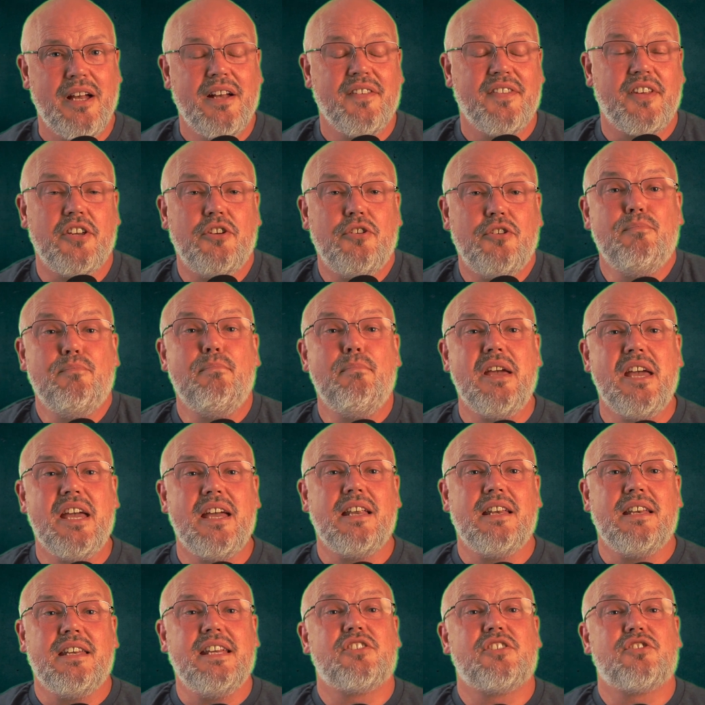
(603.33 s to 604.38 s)
that you may
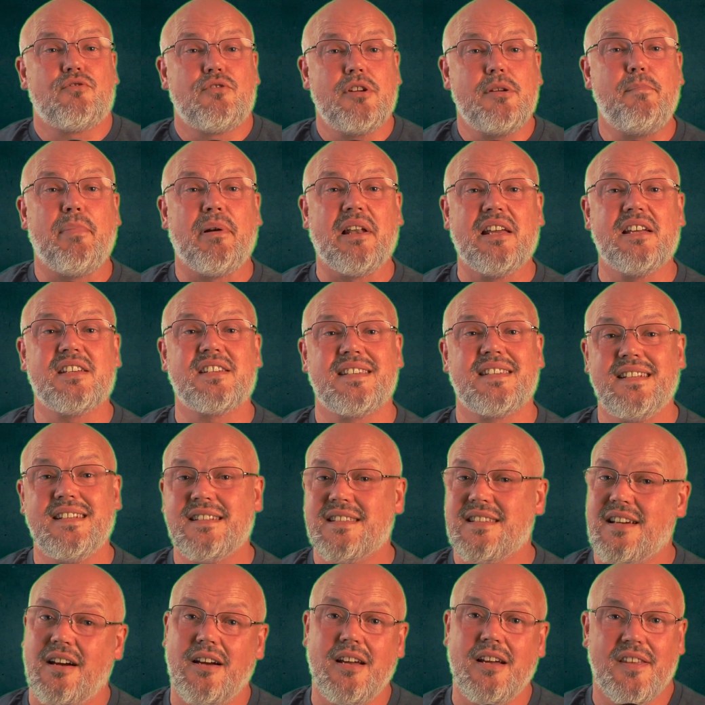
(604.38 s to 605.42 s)
need to replace the
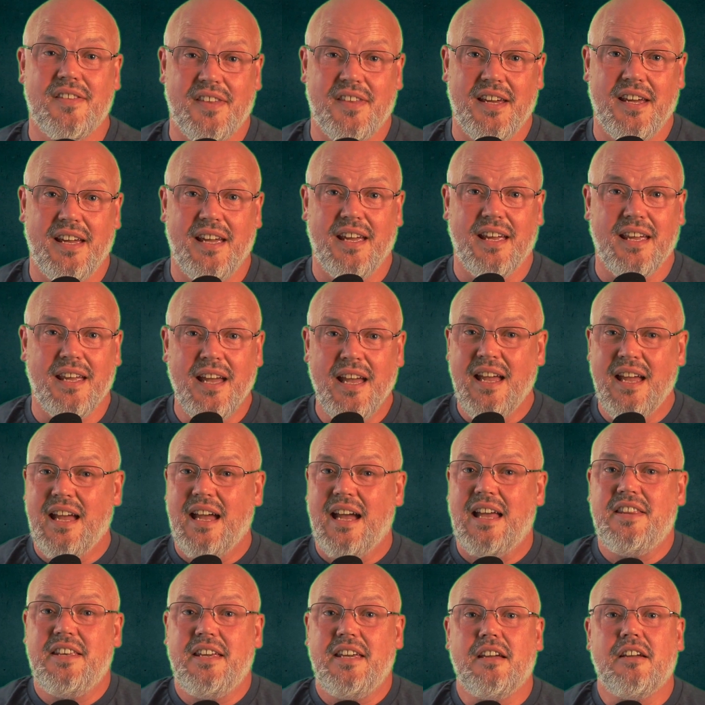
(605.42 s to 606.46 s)
entire thing,
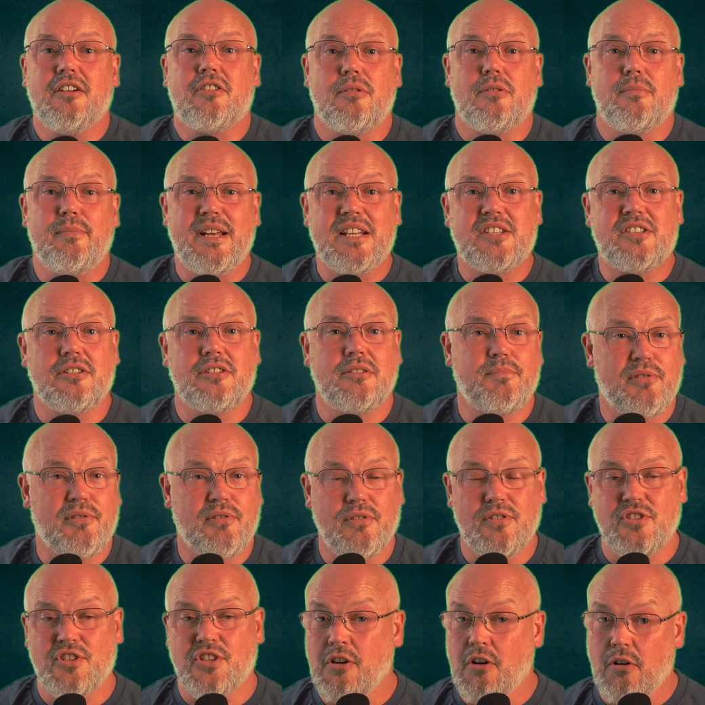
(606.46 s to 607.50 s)
and the incremental
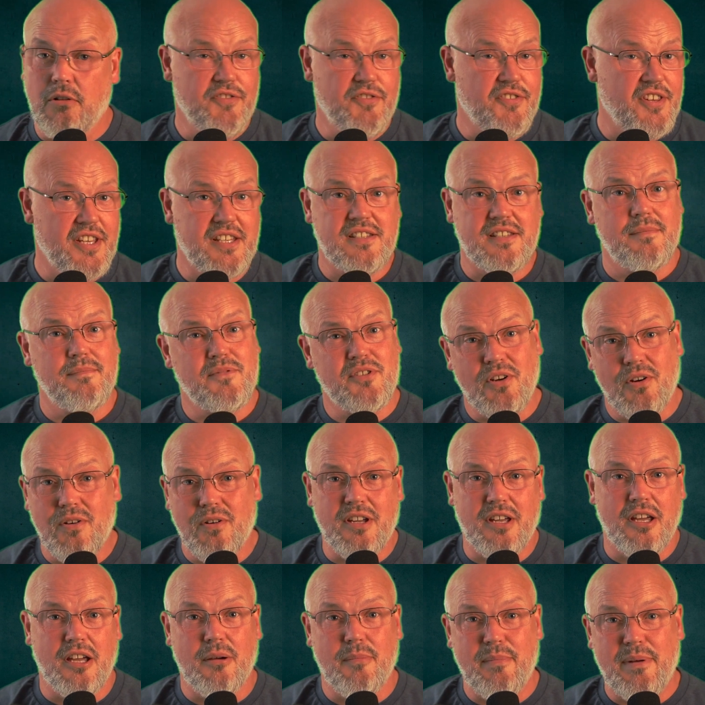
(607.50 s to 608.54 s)
approach and all the things I'm
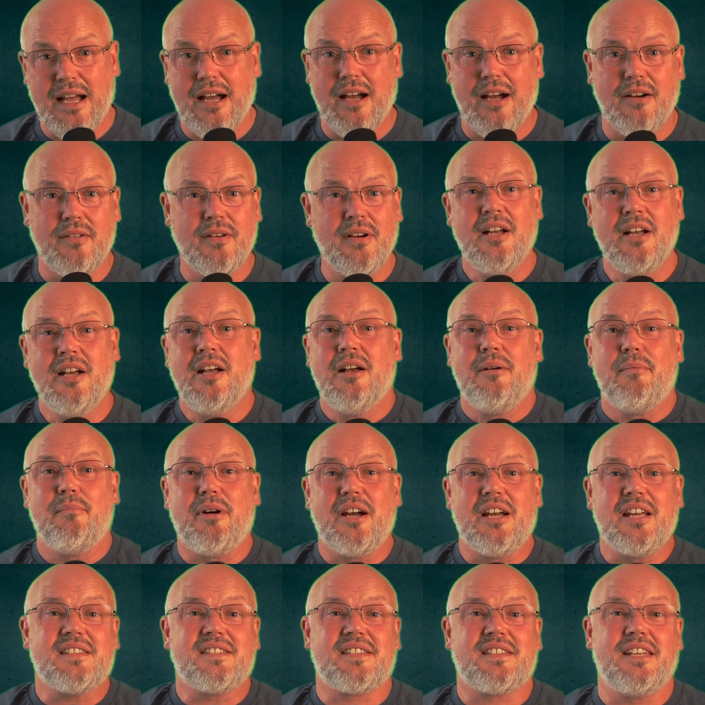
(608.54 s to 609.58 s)
talking about
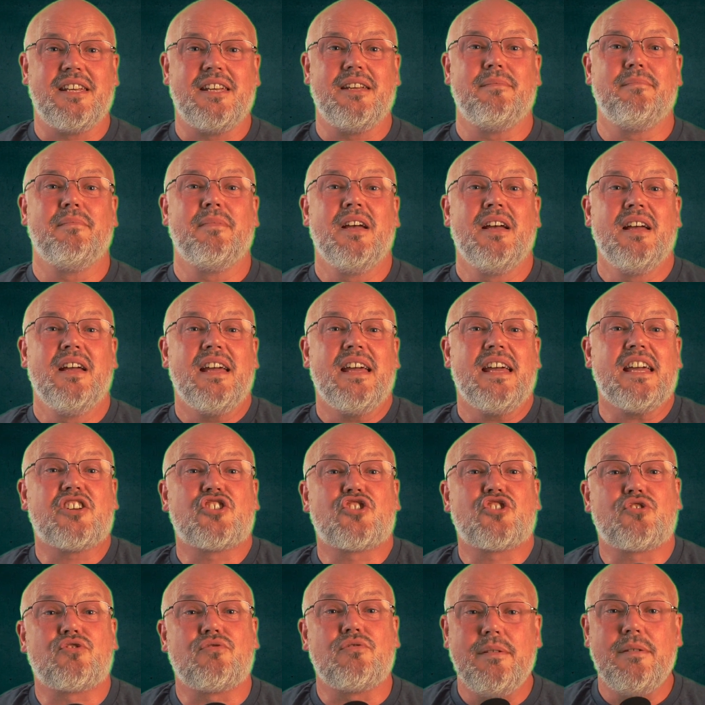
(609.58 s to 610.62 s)
might seem
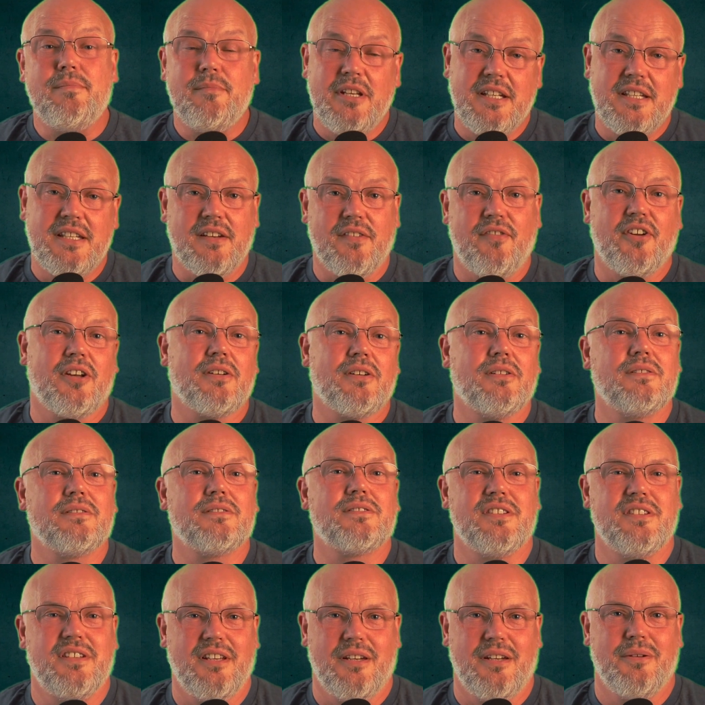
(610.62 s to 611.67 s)
extremely difficult
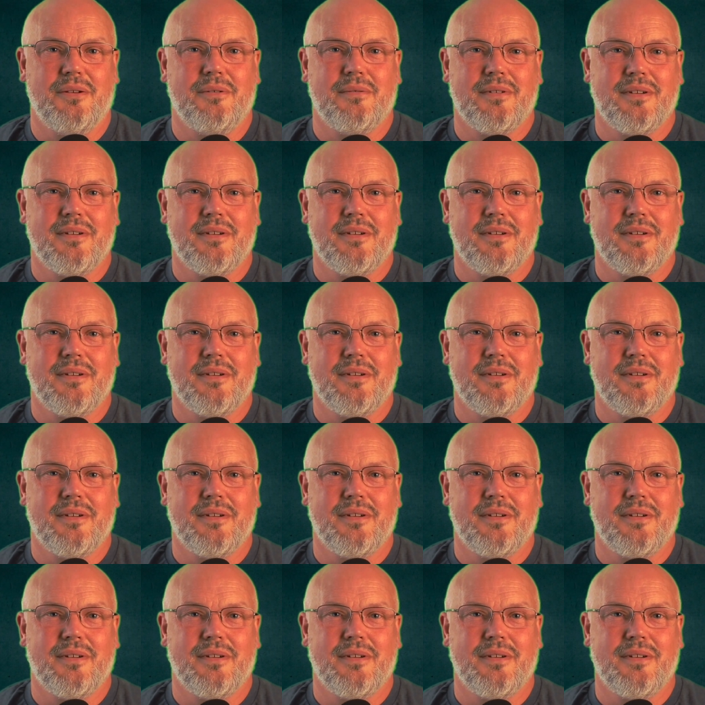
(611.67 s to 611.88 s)
to do.